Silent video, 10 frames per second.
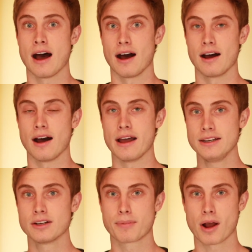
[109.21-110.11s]
uh,
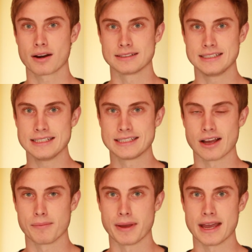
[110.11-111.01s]
in your product
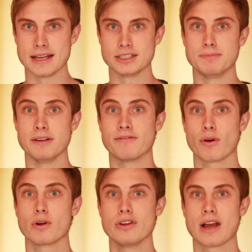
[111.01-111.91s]
detail page
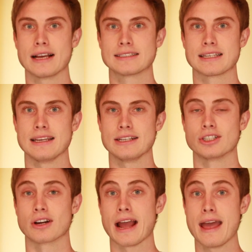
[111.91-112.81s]
before you guys can
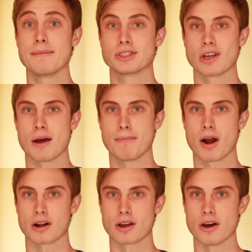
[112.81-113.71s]
get your Amazon
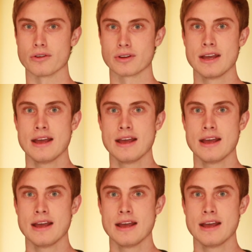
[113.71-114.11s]
barcode.